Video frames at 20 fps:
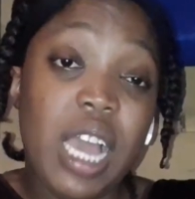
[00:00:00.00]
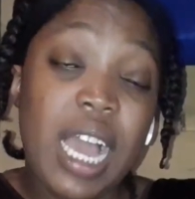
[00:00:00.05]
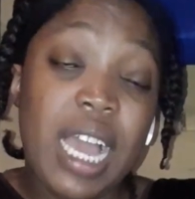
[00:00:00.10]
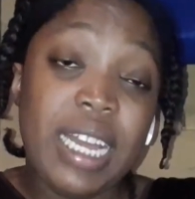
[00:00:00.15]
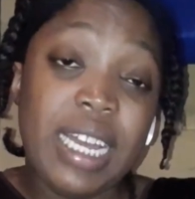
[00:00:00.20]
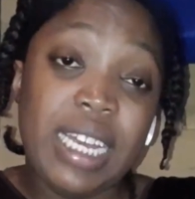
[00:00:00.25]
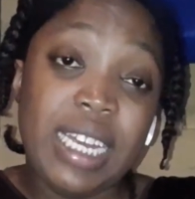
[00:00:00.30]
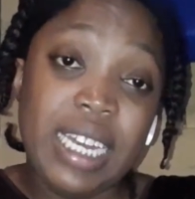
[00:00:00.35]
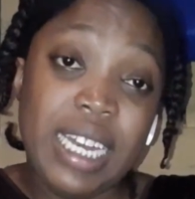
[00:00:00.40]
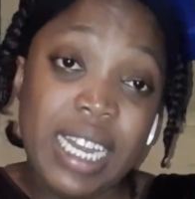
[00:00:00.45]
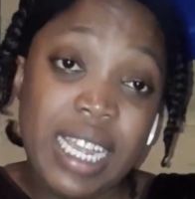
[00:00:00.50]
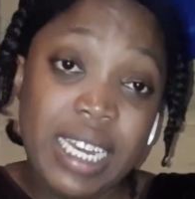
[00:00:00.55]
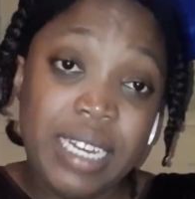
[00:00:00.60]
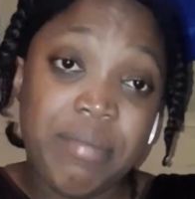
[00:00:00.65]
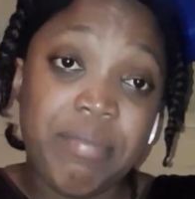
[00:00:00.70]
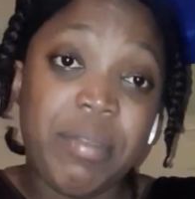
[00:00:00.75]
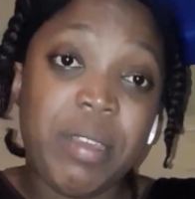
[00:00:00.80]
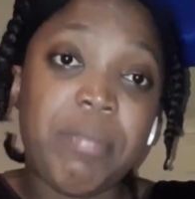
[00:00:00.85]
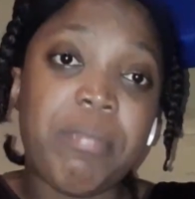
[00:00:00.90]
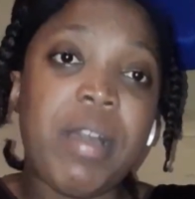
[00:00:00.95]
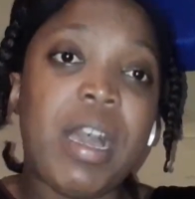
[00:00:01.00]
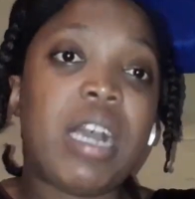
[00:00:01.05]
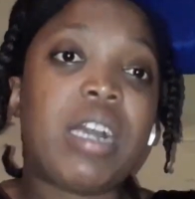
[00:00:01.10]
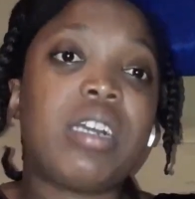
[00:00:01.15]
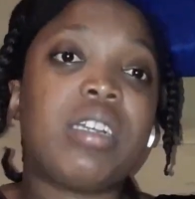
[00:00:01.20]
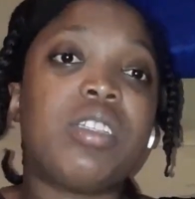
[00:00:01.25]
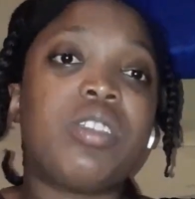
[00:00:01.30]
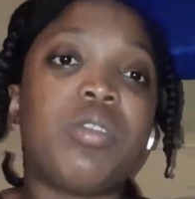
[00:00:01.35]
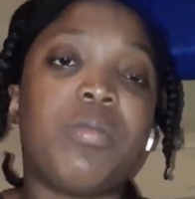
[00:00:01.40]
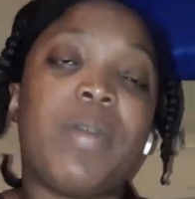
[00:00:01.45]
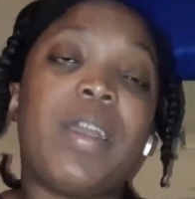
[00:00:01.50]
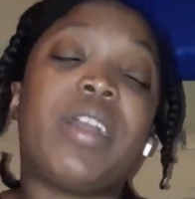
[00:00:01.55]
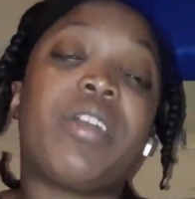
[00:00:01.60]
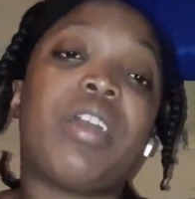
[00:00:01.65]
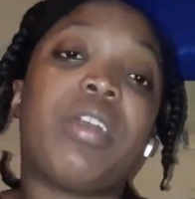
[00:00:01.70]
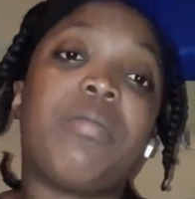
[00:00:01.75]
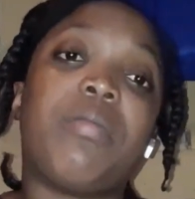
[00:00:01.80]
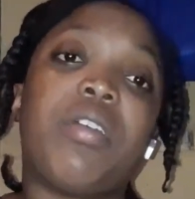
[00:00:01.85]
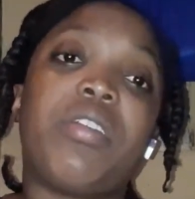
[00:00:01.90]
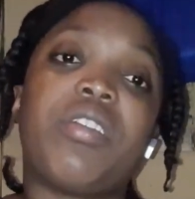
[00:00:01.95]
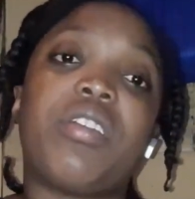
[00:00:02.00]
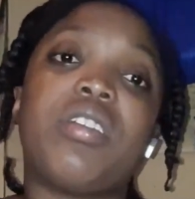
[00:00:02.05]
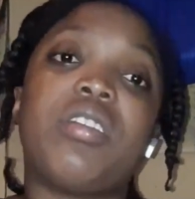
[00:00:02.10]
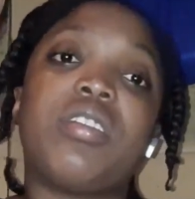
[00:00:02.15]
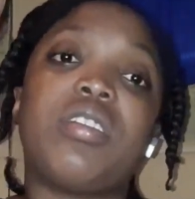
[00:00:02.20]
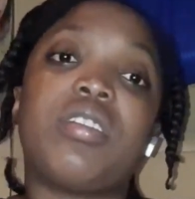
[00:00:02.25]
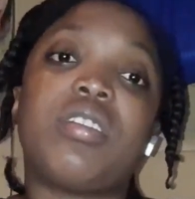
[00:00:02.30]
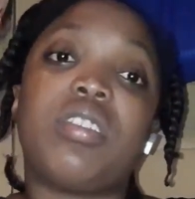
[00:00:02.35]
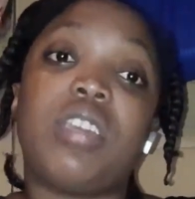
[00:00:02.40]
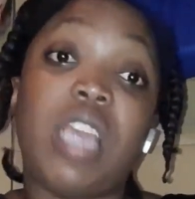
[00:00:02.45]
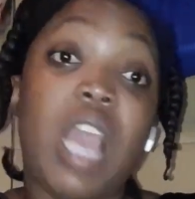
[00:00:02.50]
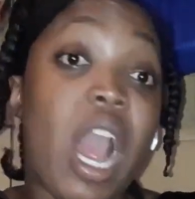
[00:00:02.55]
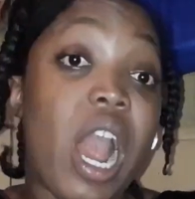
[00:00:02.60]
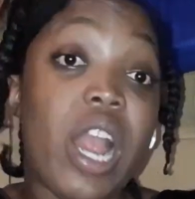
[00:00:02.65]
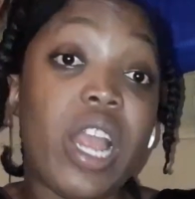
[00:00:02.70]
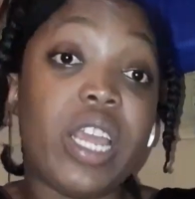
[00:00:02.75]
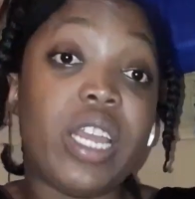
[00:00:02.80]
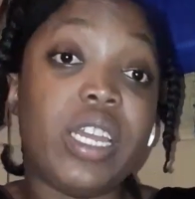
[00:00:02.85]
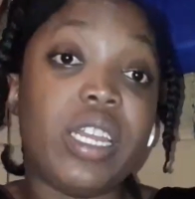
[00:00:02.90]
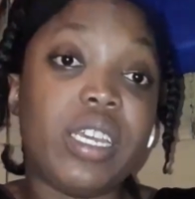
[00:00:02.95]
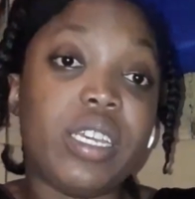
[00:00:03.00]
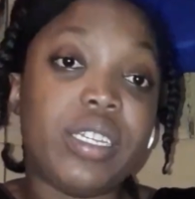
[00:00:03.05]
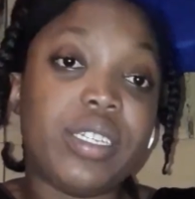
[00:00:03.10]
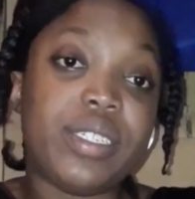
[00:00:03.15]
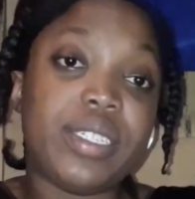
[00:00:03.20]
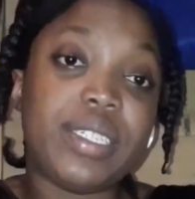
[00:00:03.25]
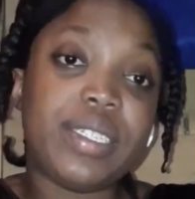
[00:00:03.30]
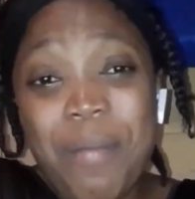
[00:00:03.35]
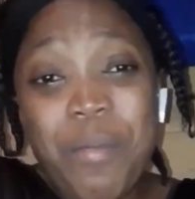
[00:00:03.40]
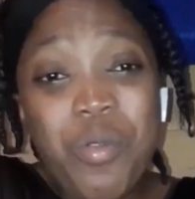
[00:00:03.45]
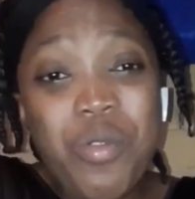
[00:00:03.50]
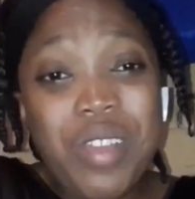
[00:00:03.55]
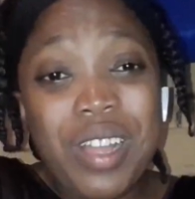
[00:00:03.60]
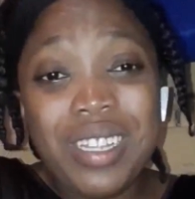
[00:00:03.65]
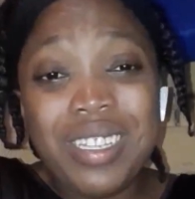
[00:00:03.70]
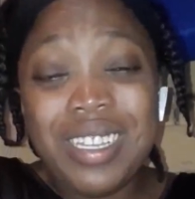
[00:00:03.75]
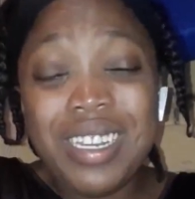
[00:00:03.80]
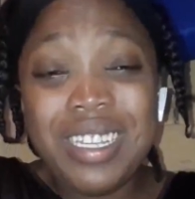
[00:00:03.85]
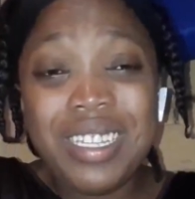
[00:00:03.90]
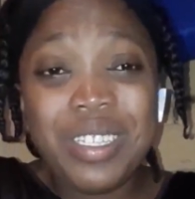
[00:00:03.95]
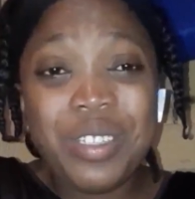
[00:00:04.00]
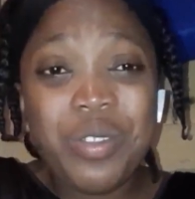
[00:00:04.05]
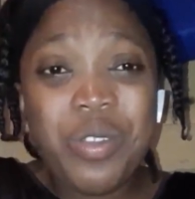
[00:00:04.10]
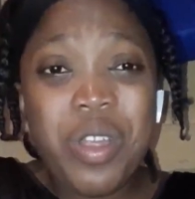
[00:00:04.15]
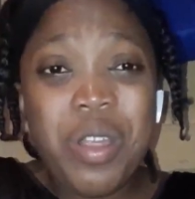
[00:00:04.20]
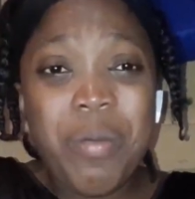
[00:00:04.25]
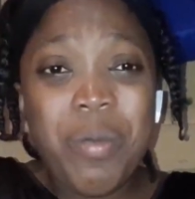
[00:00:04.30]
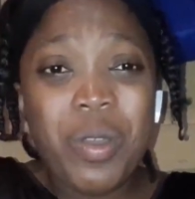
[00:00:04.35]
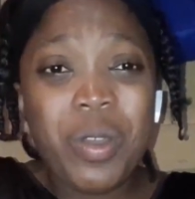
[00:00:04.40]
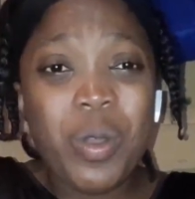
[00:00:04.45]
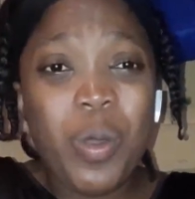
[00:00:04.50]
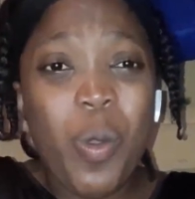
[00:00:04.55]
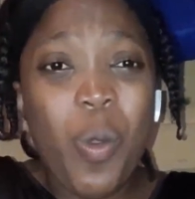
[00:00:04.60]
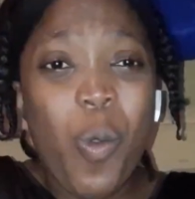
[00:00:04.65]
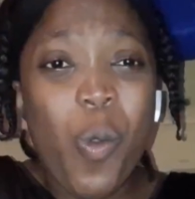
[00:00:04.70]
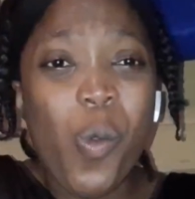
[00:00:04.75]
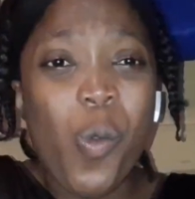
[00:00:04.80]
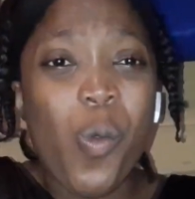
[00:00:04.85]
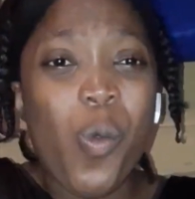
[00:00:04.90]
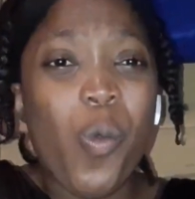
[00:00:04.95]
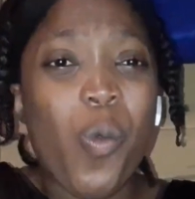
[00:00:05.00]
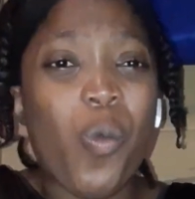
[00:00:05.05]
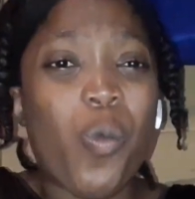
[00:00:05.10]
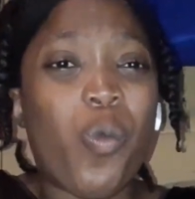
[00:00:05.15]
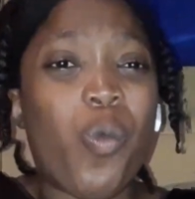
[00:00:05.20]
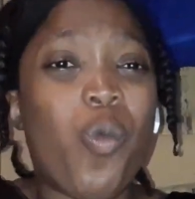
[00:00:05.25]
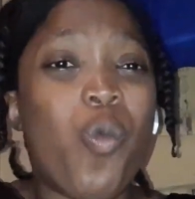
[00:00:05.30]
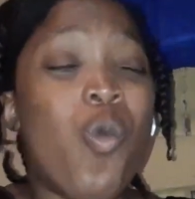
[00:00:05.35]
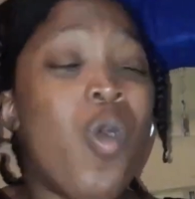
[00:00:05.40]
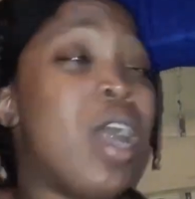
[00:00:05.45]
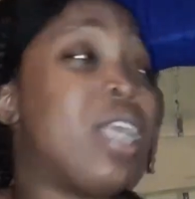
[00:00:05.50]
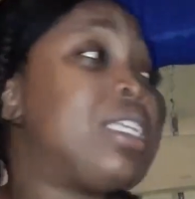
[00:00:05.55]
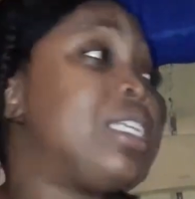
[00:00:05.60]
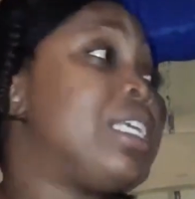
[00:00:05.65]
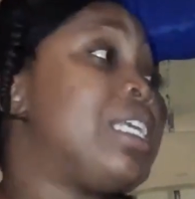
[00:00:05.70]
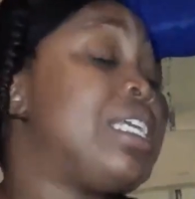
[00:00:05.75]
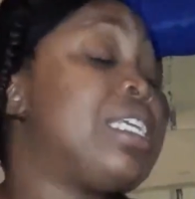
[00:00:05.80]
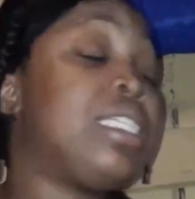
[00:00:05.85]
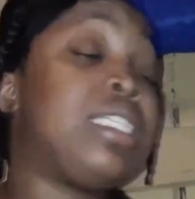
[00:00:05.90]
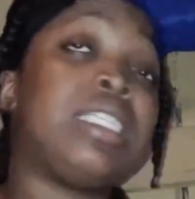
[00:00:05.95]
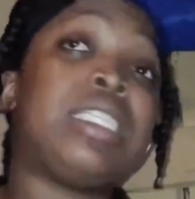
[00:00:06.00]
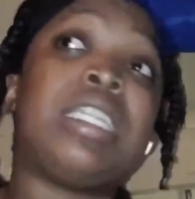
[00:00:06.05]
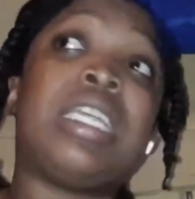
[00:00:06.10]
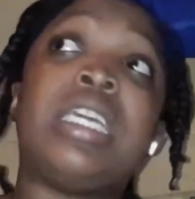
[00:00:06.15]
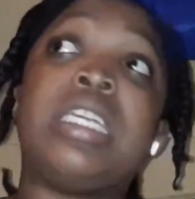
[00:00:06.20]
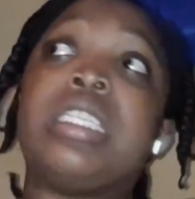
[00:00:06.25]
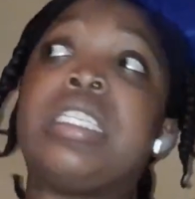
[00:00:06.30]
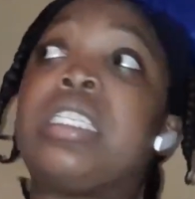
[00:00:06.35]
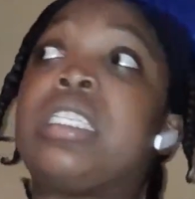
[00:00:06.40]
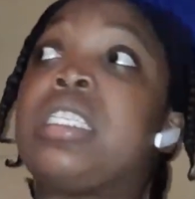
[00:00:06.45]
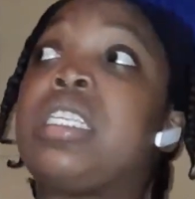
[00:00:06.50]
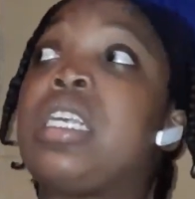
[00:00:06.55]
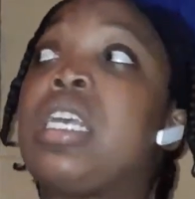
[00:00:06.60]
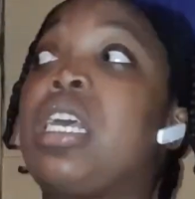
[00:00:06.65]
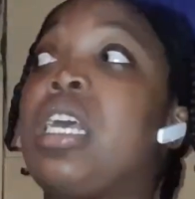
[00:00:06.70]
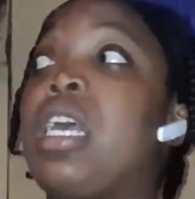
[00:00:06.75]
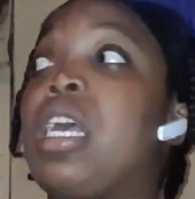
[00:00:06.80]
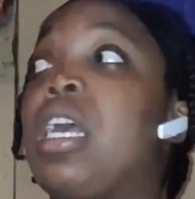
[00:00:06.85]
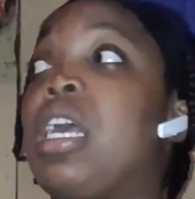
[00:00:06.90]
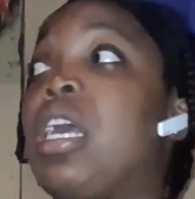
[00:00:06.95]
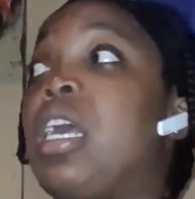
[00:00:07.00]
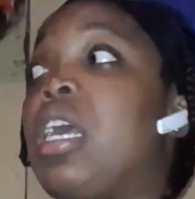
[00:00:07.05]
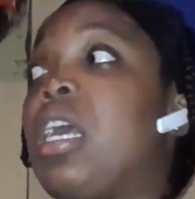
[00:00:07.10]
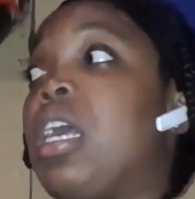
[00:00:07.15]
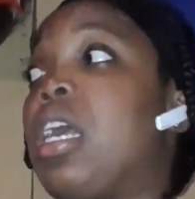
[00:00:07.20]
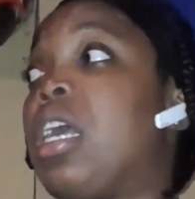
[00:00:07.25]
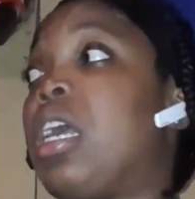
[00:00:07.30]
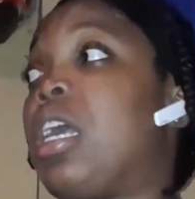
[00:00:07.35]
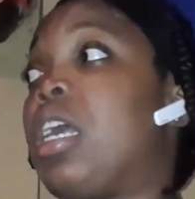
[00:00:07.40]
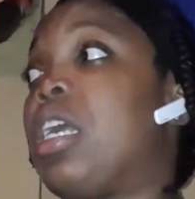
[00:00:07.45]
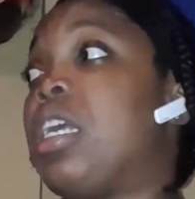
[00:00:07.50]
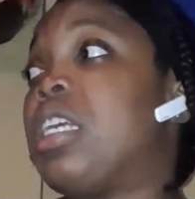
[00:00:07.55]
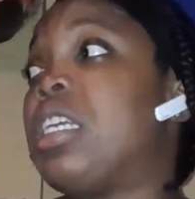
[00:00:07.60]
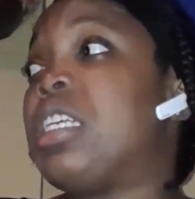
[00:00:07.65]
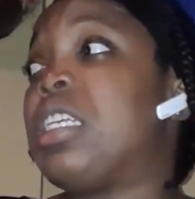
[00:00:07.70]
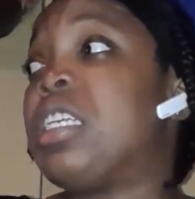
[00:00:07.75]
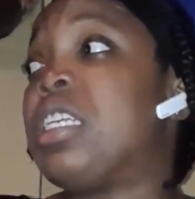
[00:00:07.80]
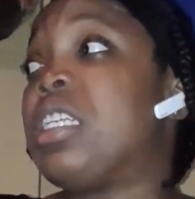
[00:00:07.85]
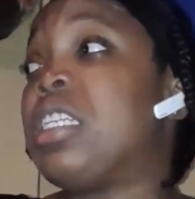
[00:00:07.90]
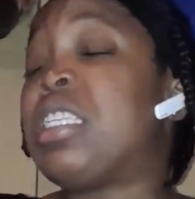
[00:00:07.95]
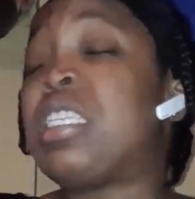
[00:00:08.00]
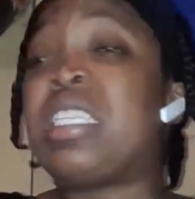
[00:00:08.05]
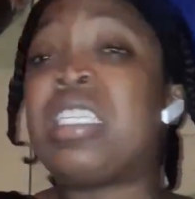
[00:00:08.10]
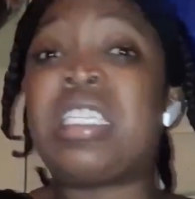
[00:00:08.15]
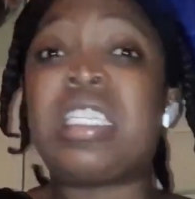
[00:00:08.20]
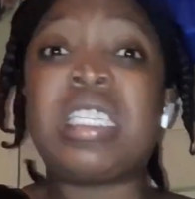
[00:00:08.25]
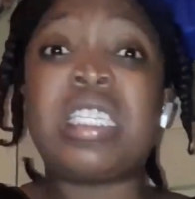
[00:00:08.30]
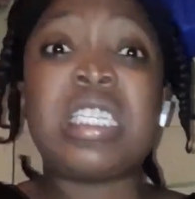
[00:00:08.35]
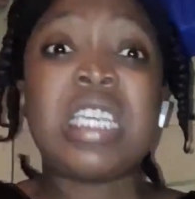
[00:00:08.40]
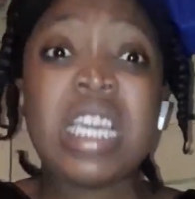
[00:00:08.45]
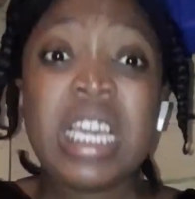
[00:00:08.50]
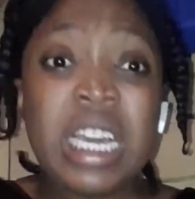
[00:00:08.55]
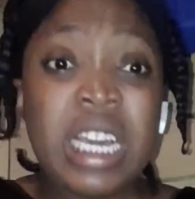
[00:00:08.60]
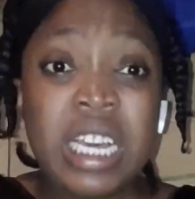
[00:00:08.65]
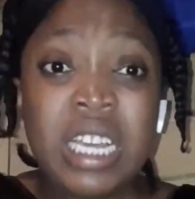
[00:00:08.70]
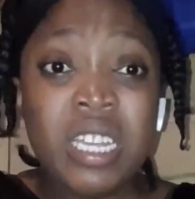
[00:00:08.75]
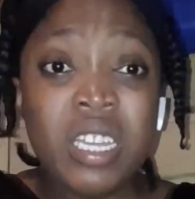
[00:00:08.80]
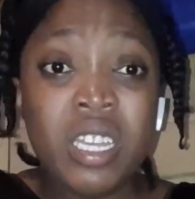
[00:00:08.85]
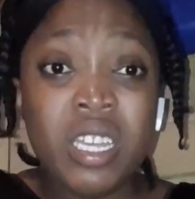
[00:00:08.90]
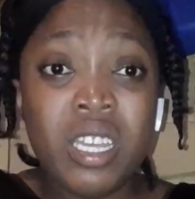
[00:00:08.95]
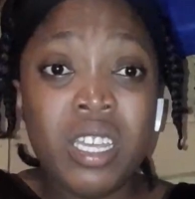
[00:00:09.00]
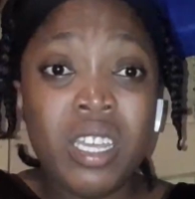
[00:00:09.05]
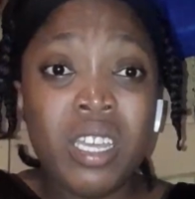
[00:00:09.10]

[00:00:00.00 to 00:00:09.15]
and led me back to my grandmother's yard. The moral to this story, but what is this sick,